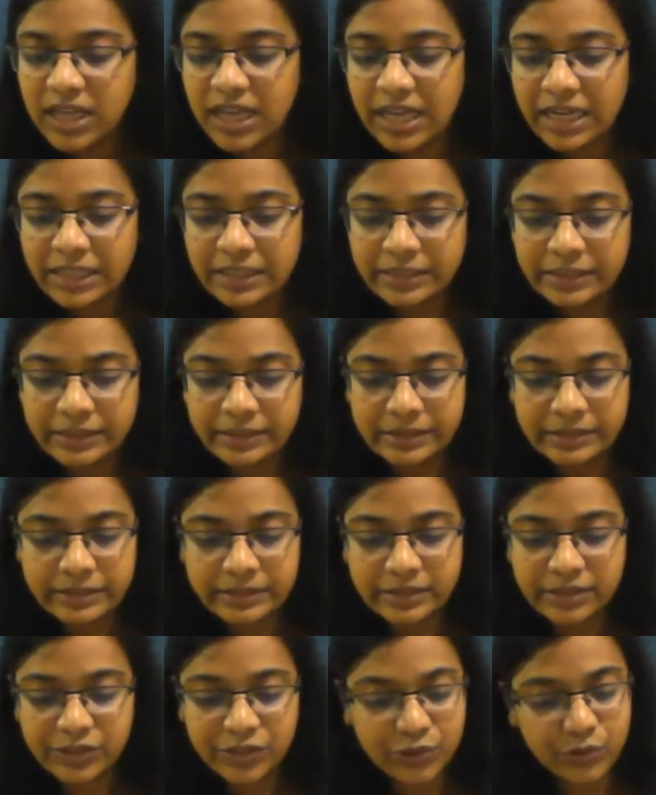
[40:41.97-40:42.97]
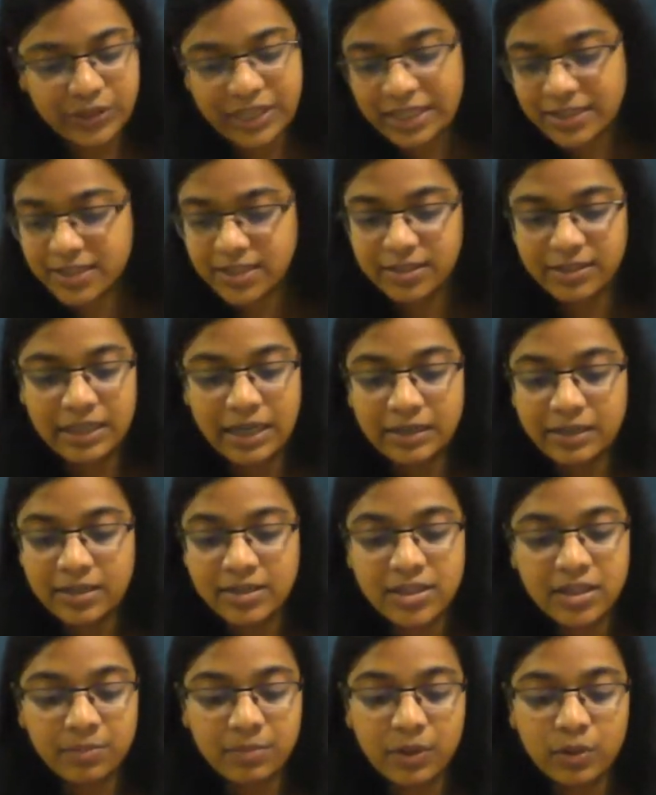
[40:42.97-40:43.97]
And so yes, that
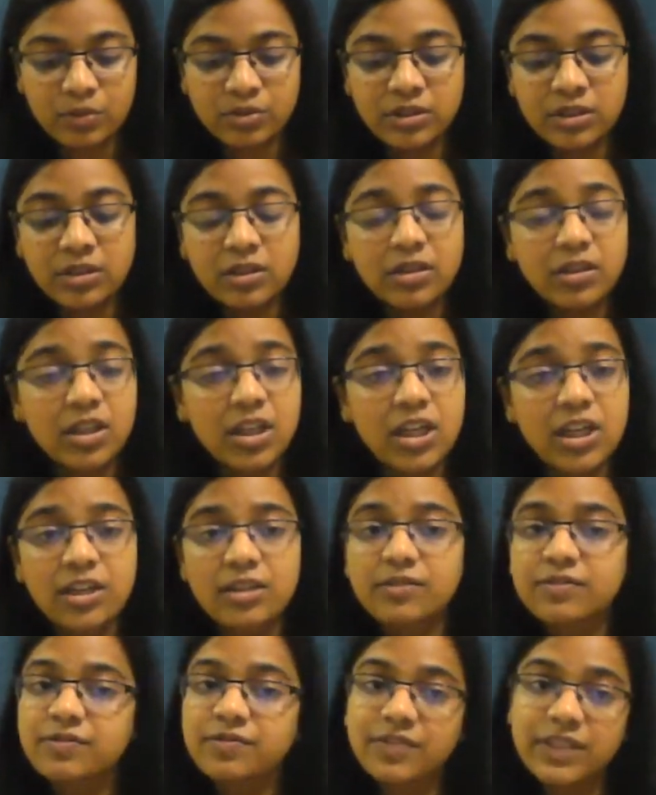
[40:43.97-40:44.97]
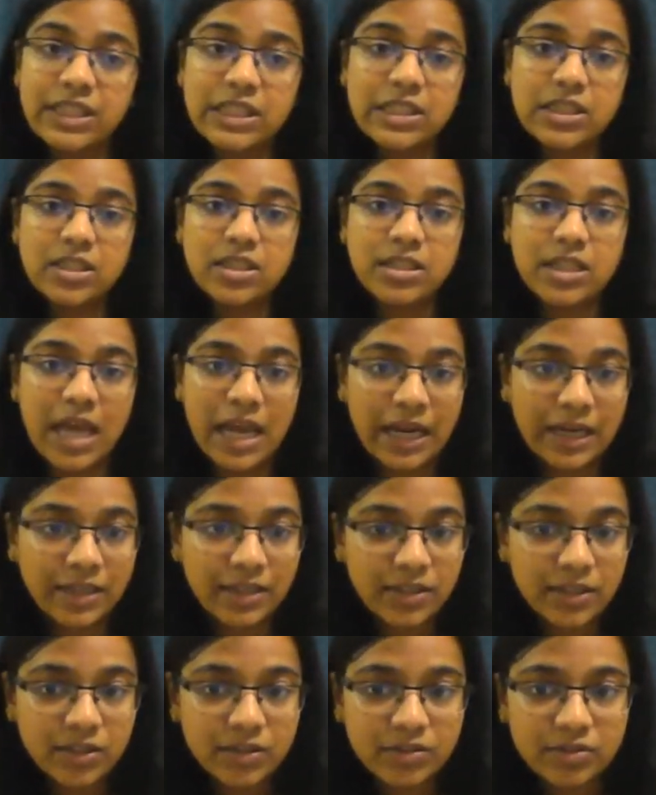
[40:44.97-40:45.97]
is about the fees
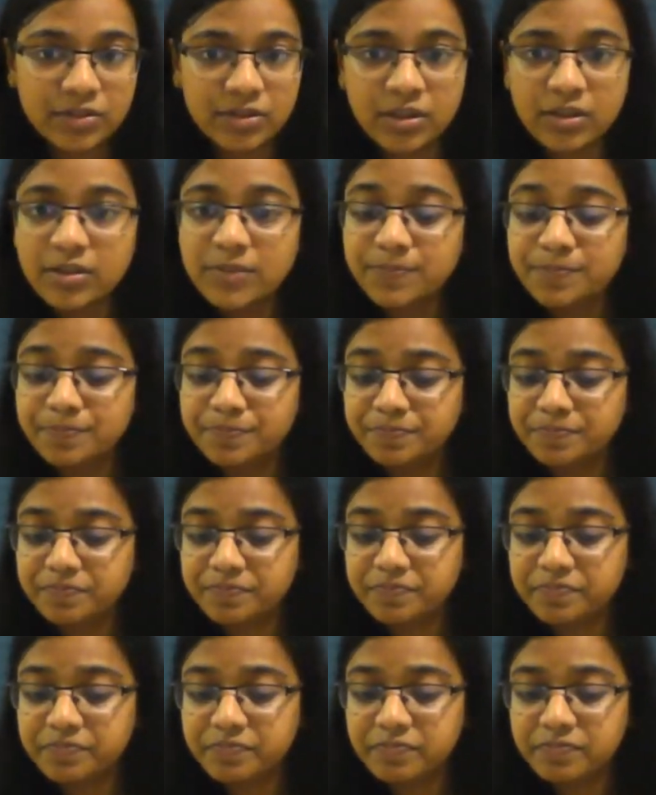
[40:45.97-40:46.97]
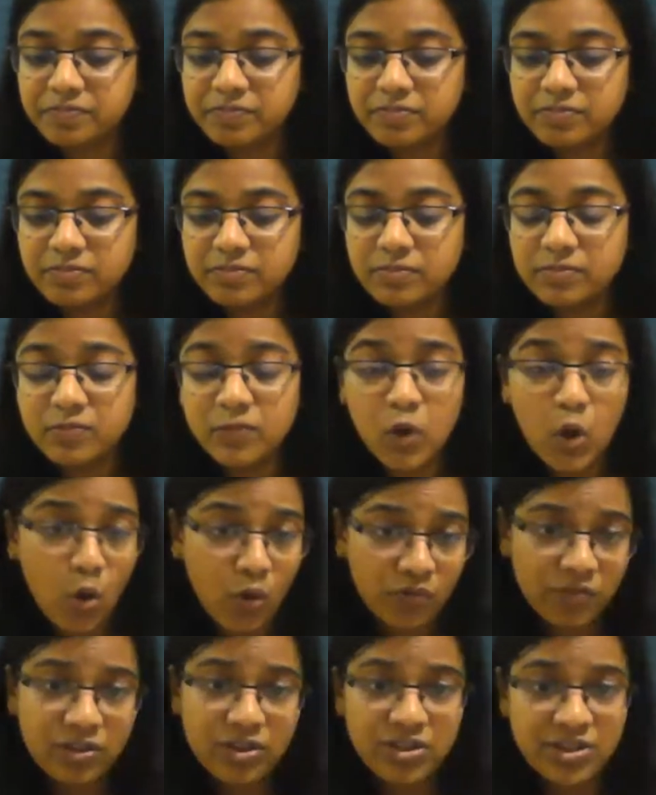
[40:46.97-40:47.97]
and the
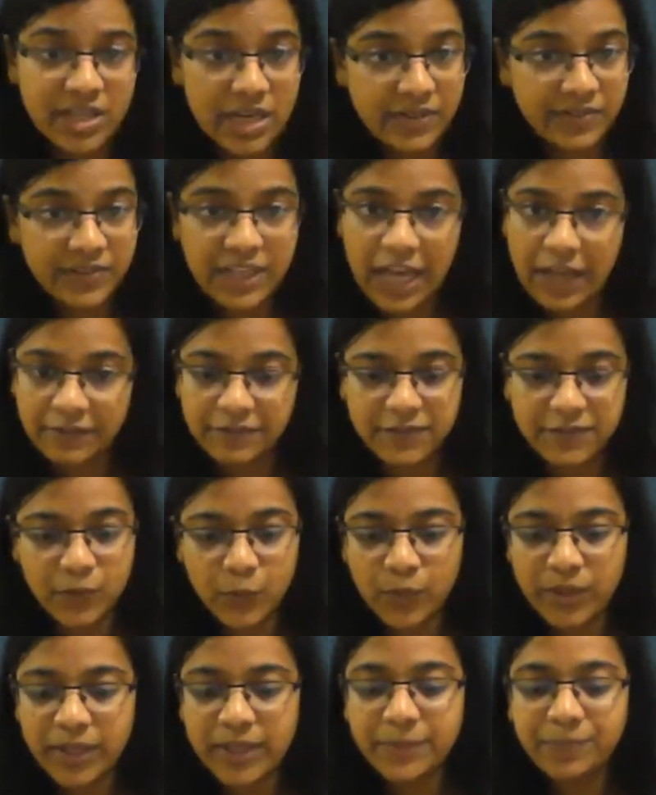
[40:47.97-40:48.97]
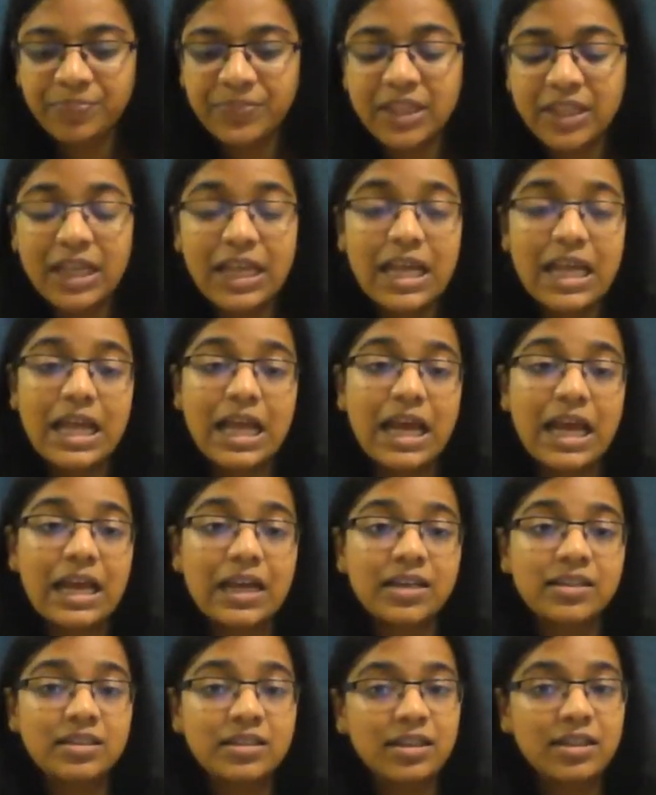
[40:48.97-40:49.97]
offers that we have. Okay,
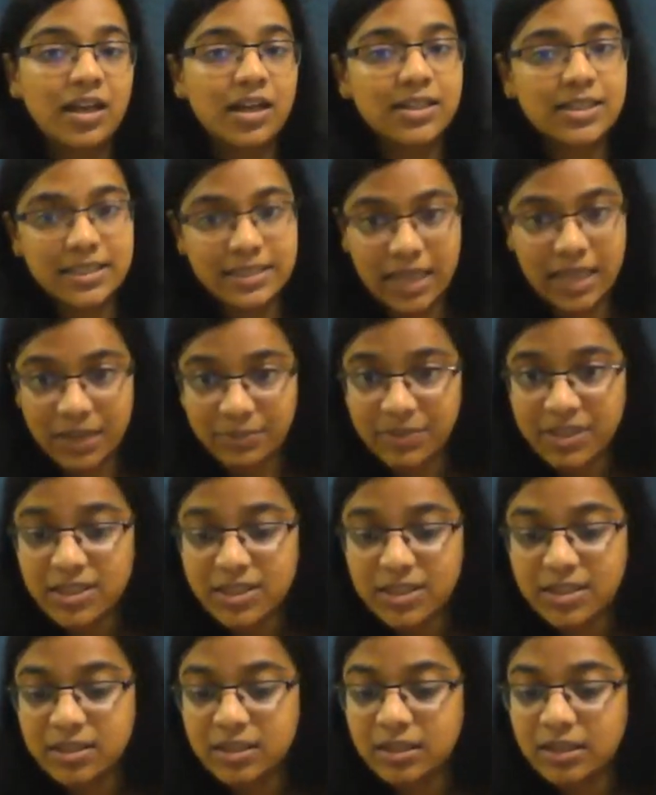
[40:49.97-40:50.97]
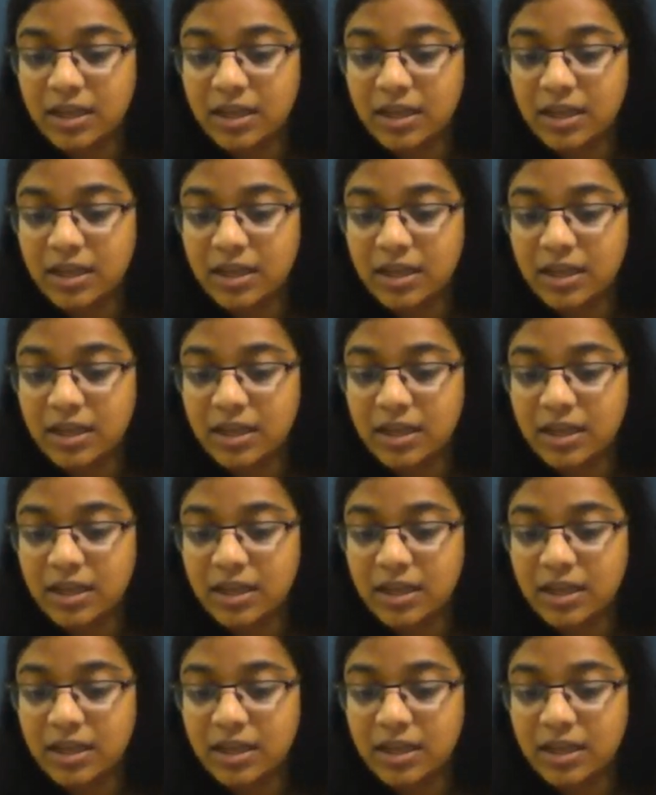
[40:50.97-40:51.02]
and the class timings